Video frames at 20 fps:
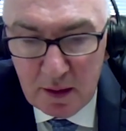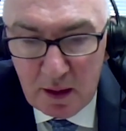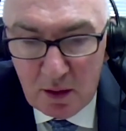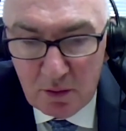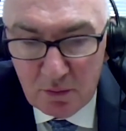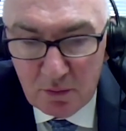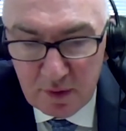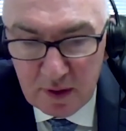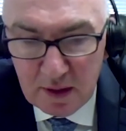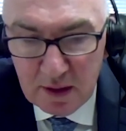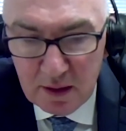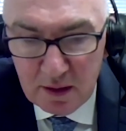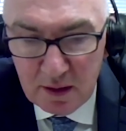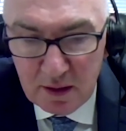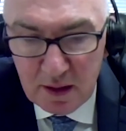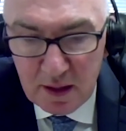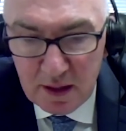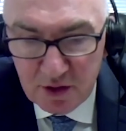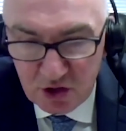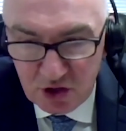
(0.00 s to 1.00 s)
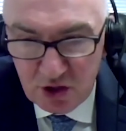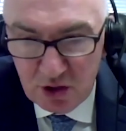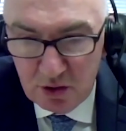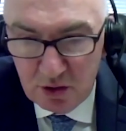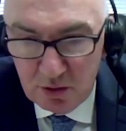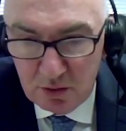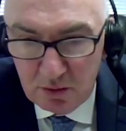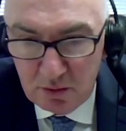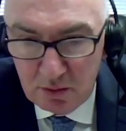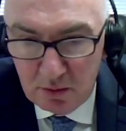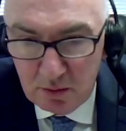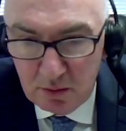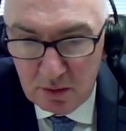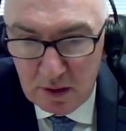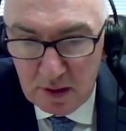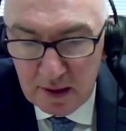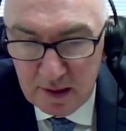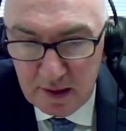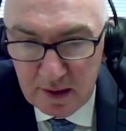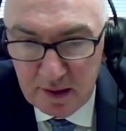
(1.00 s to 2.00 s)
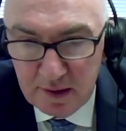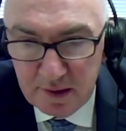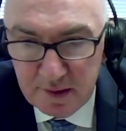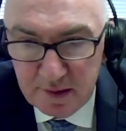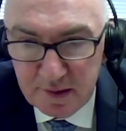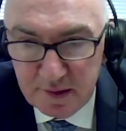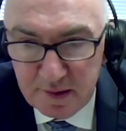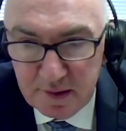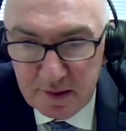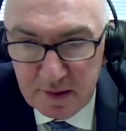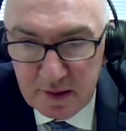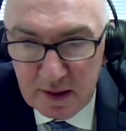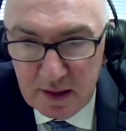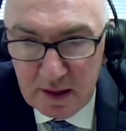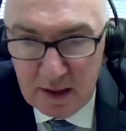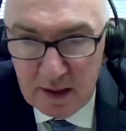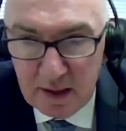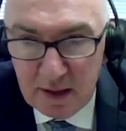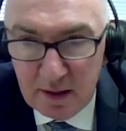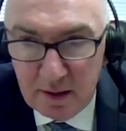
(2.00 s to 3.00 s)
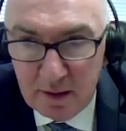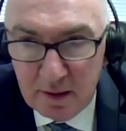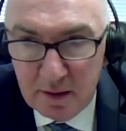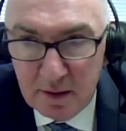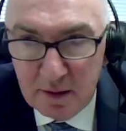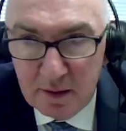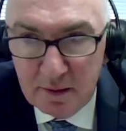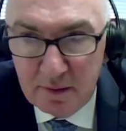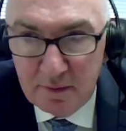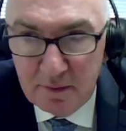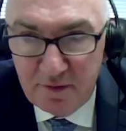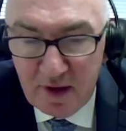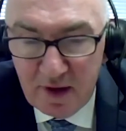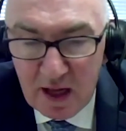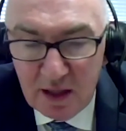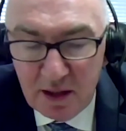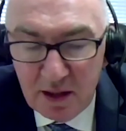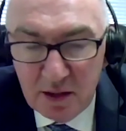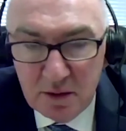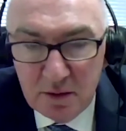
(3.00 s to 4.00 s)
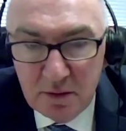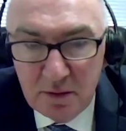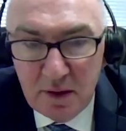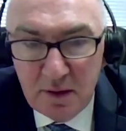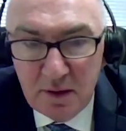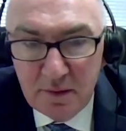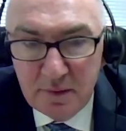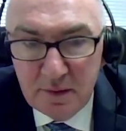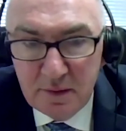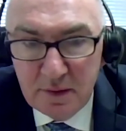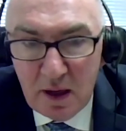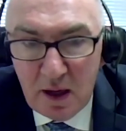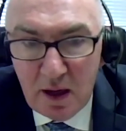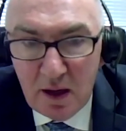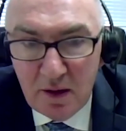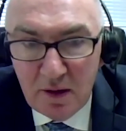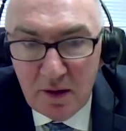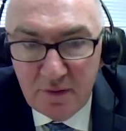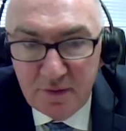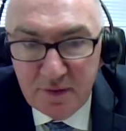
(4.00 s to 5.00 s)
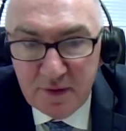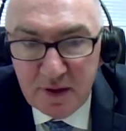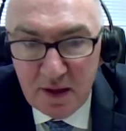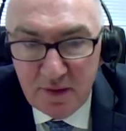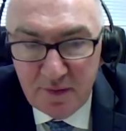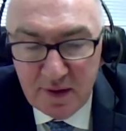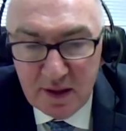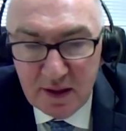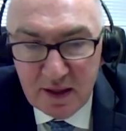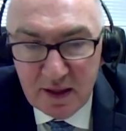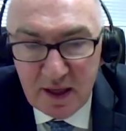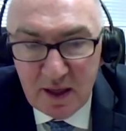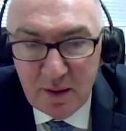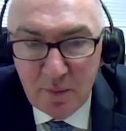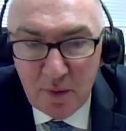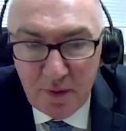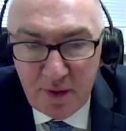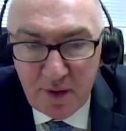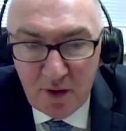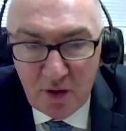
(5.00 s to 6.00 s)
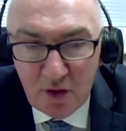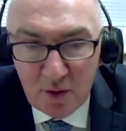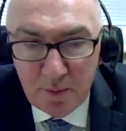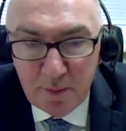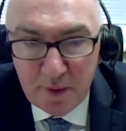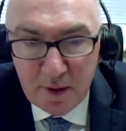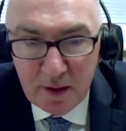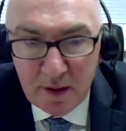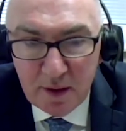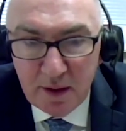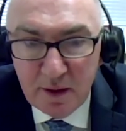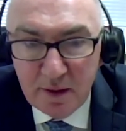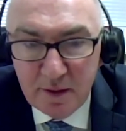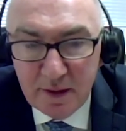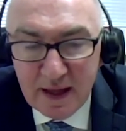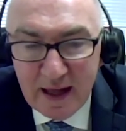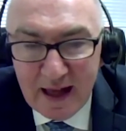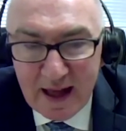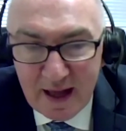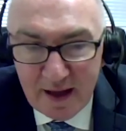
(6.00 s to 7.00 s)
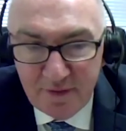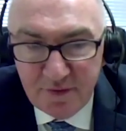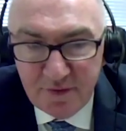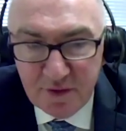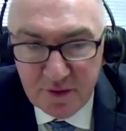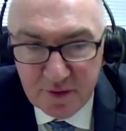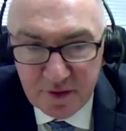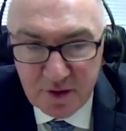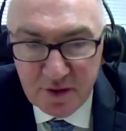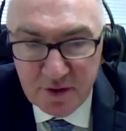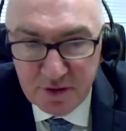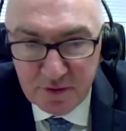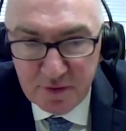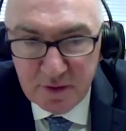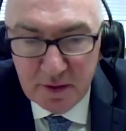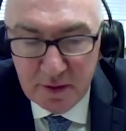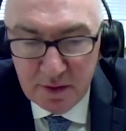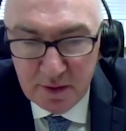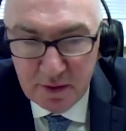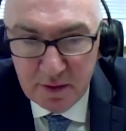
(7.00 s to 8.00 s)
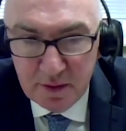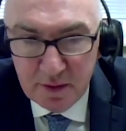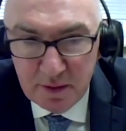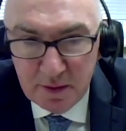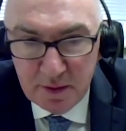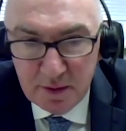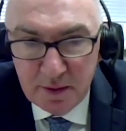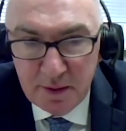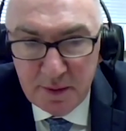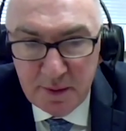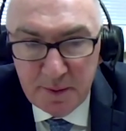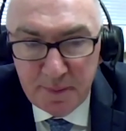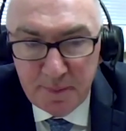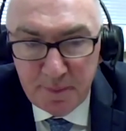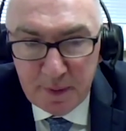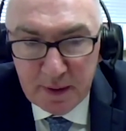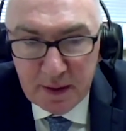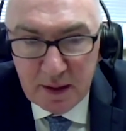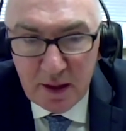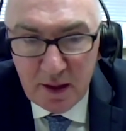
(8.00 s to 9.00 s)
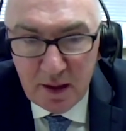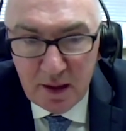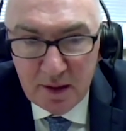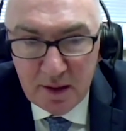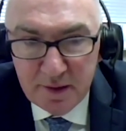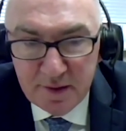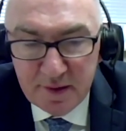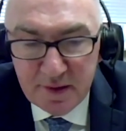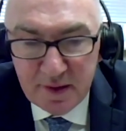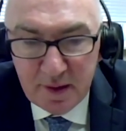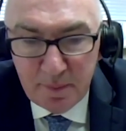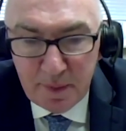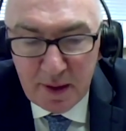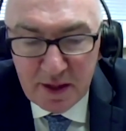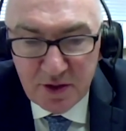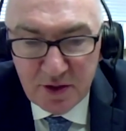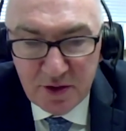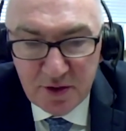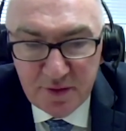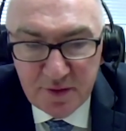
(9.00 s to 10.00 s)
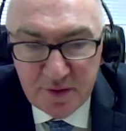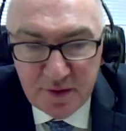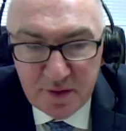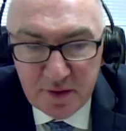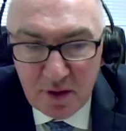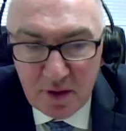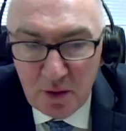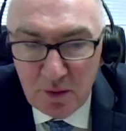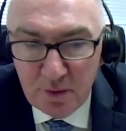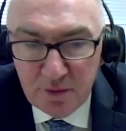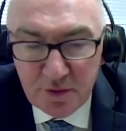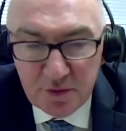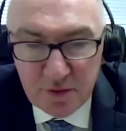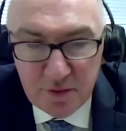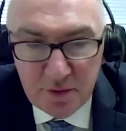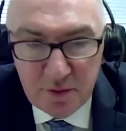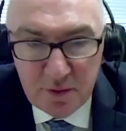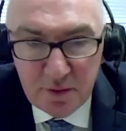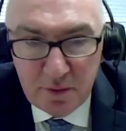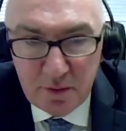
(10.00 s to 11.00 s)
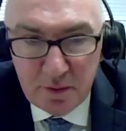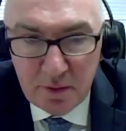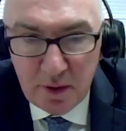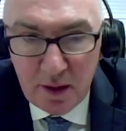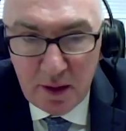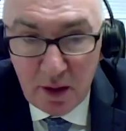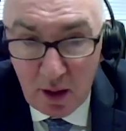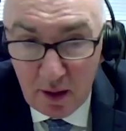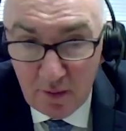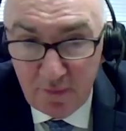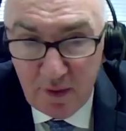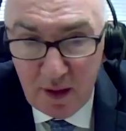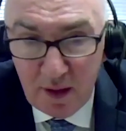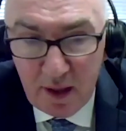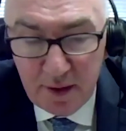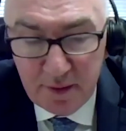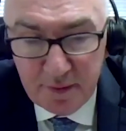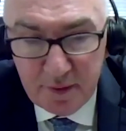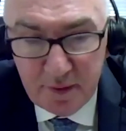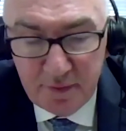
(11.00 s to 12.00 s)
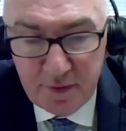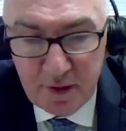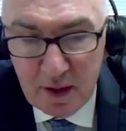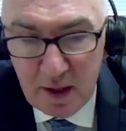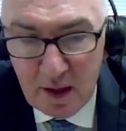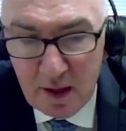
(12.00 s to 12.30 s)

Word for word: real issue is the value of giving chemotherapy after surgery, because the patients go through an awful lot. If